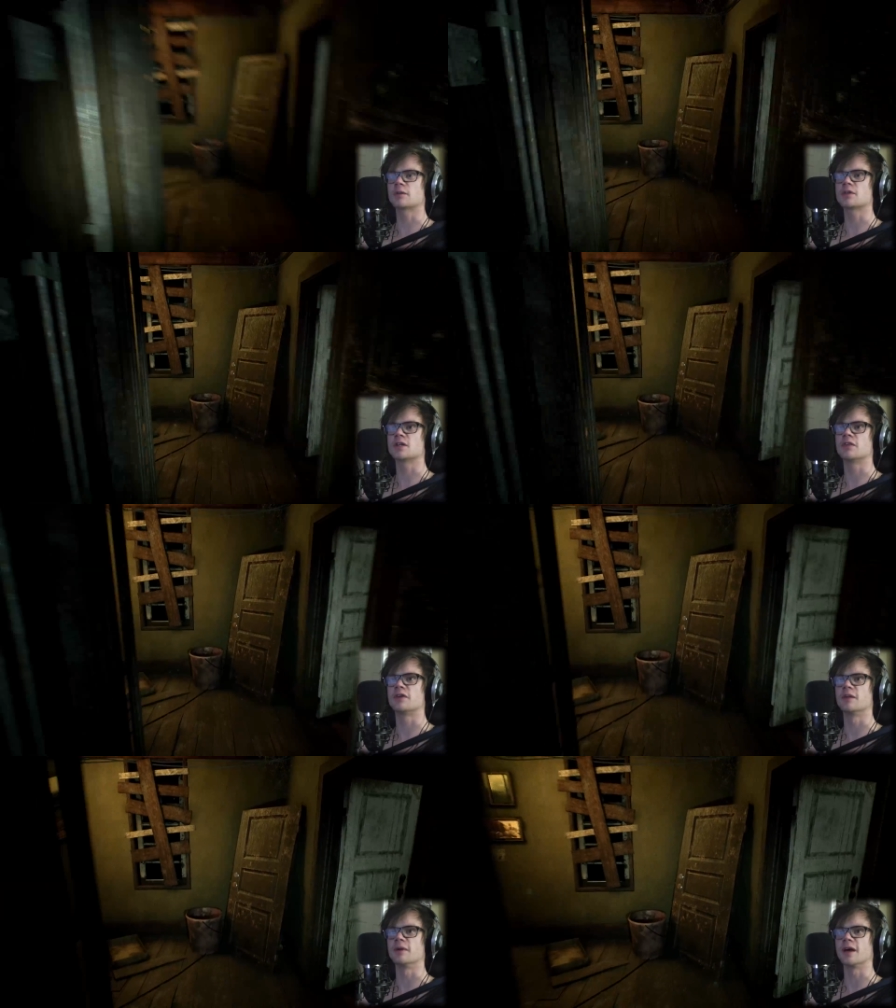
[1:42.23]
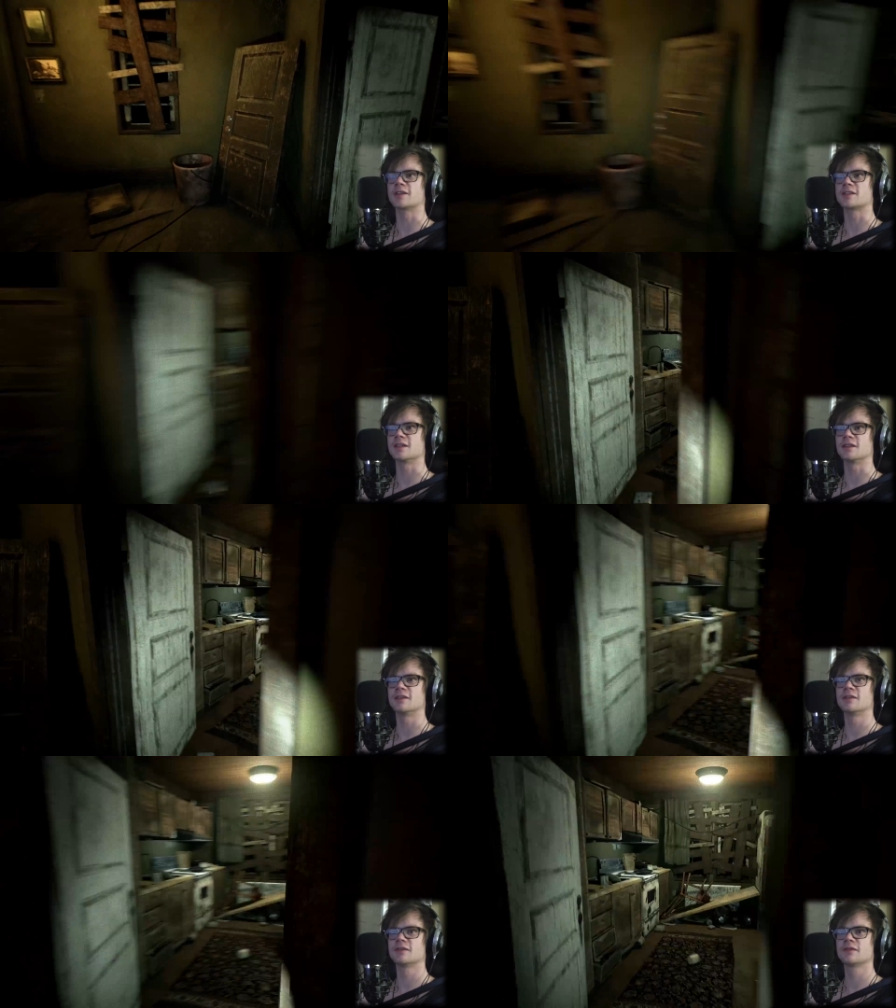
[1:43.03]
myself in by accident.
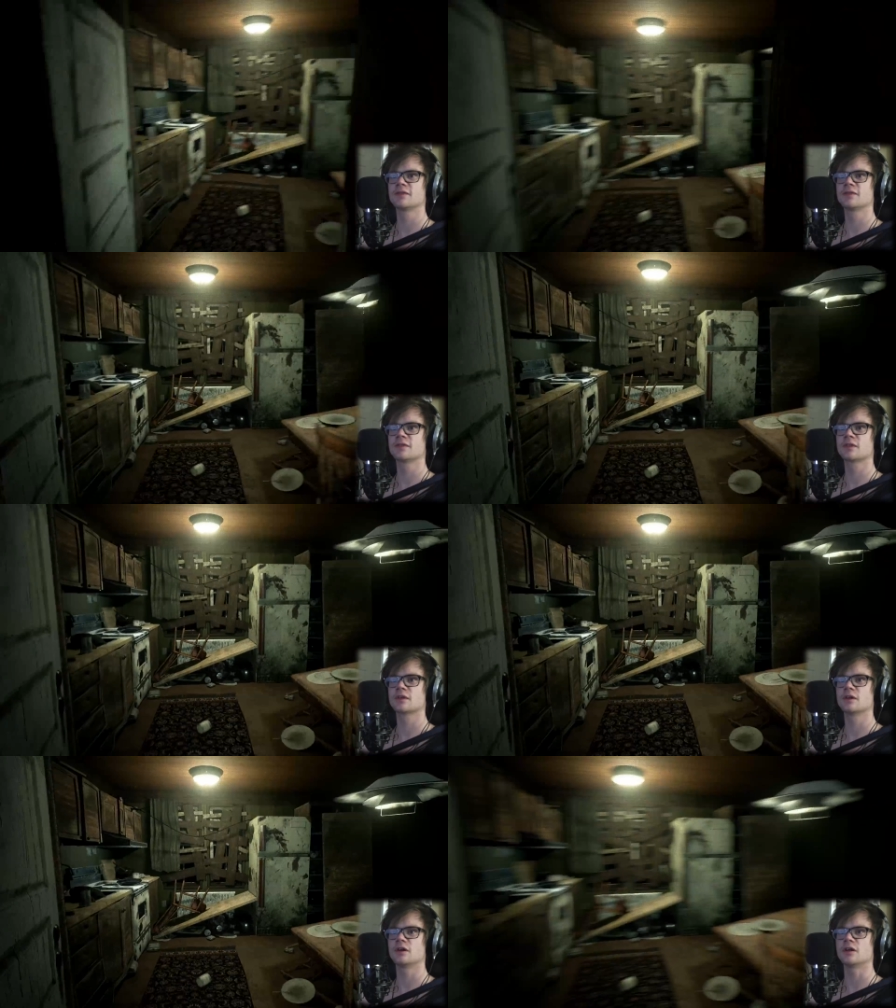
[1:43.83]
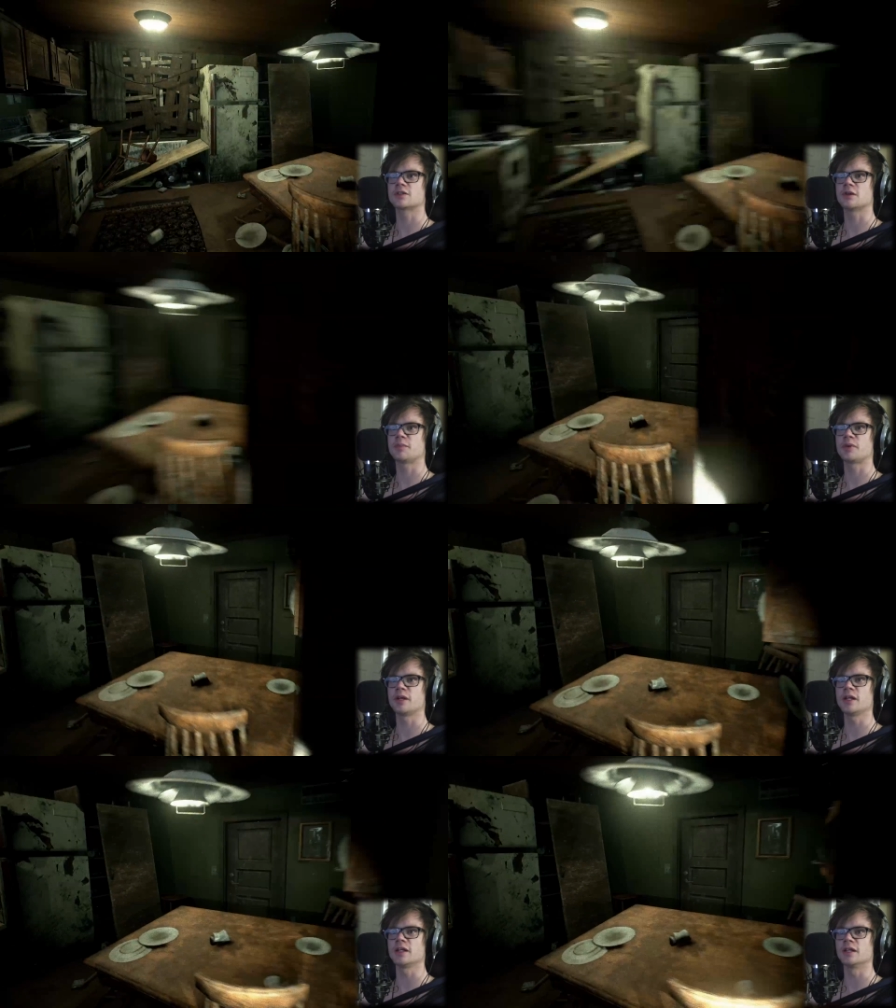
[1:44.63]
Oh, it's so
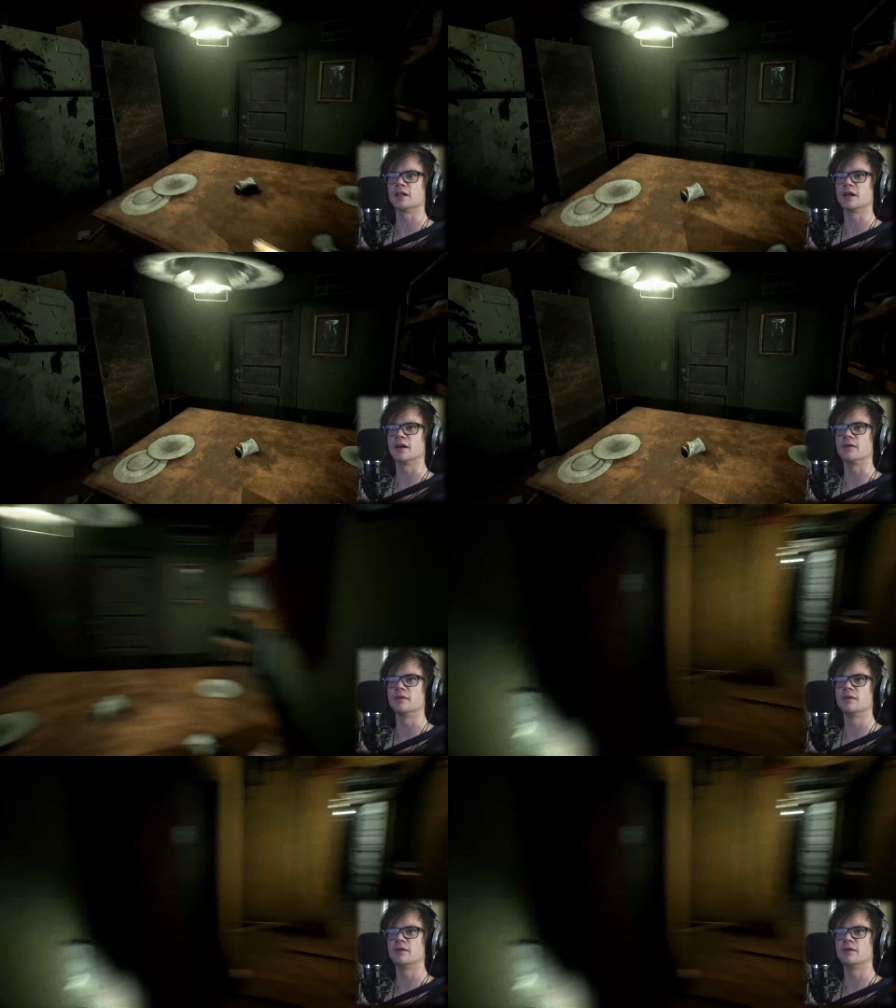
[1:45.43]
pretty in here now.